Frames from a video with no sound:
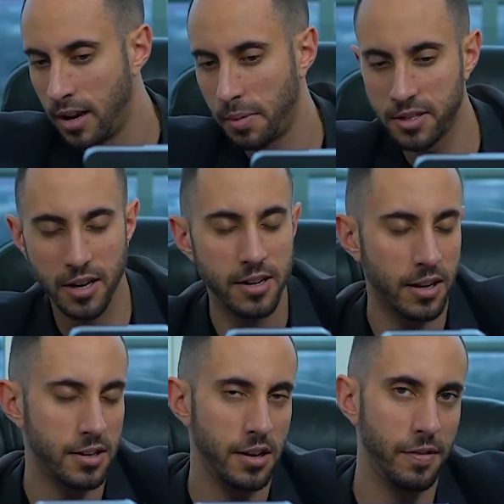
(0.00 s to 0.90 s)
I'm excited to
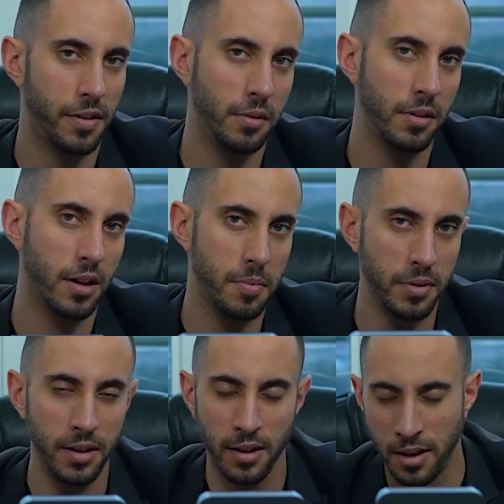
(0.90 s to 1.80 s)
continue following the
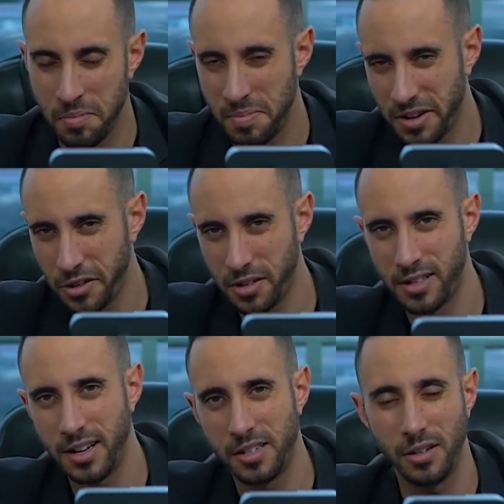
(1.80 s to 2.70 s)
company. Make sure to
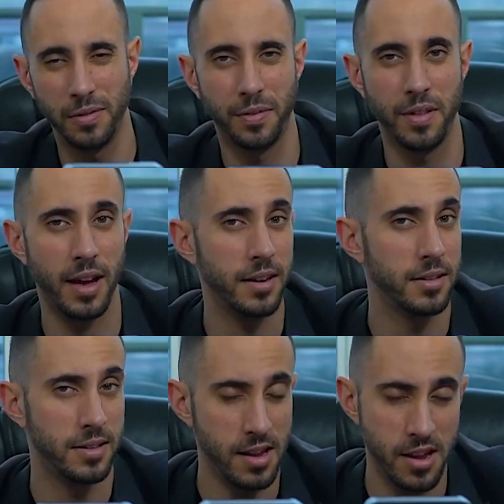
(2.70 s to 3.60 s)
stay tuned for that
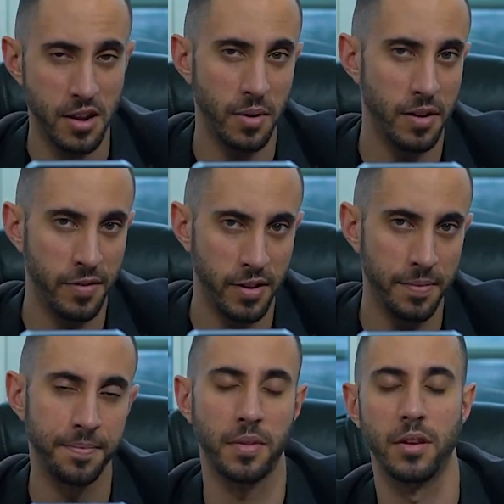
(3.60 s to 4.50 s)
CEO interview
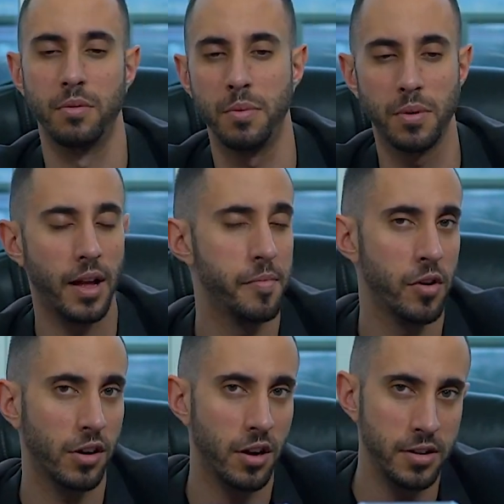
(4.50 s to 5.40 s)
we will have
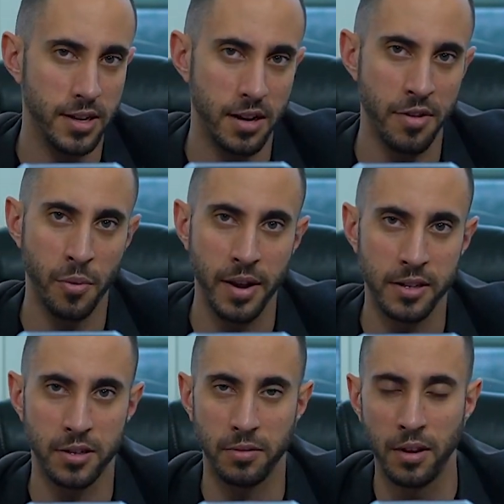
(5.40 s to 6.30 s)
more content on the way.
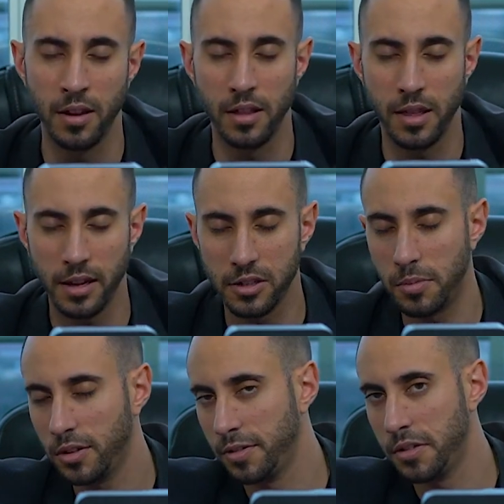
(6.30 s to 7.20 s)
So thanks so
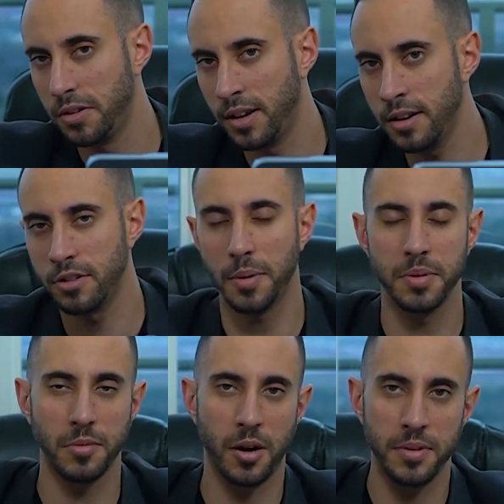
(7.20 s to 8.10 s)
much for tuning in. Drop
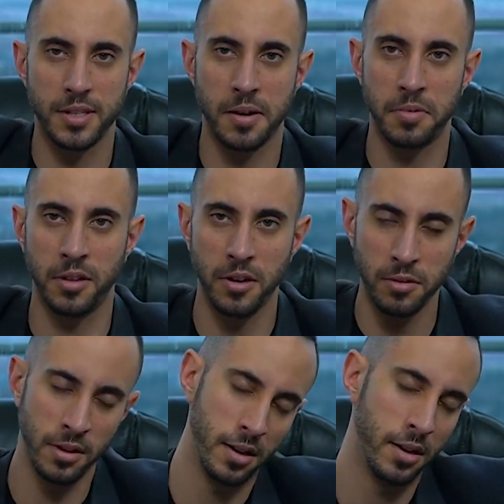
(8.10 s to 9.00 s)
some comments down
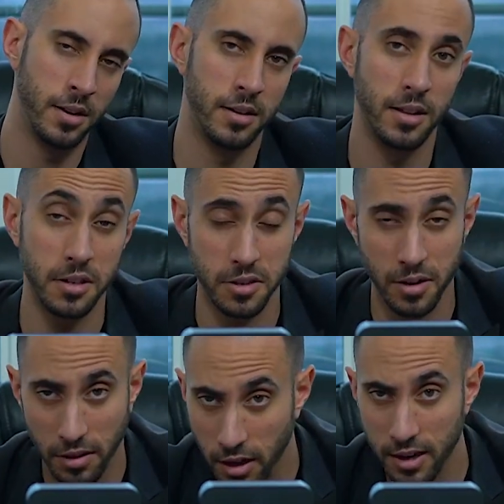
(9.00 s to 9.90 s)
below. Let us know
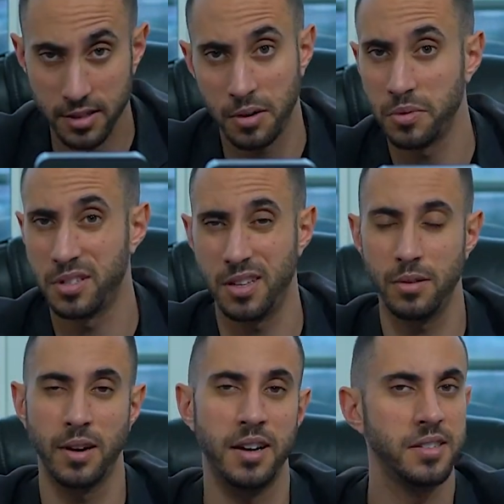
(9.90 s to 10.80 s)
your thoughts, and we'll see you
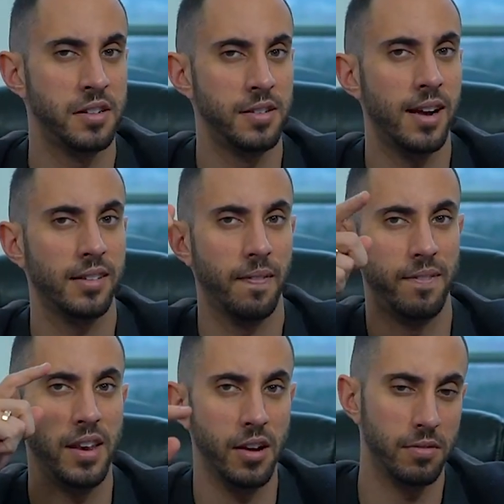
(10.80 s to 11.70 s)
guys in our next
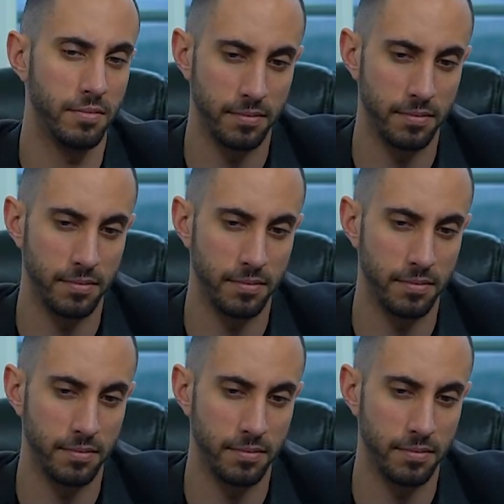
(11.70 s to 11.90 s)
video.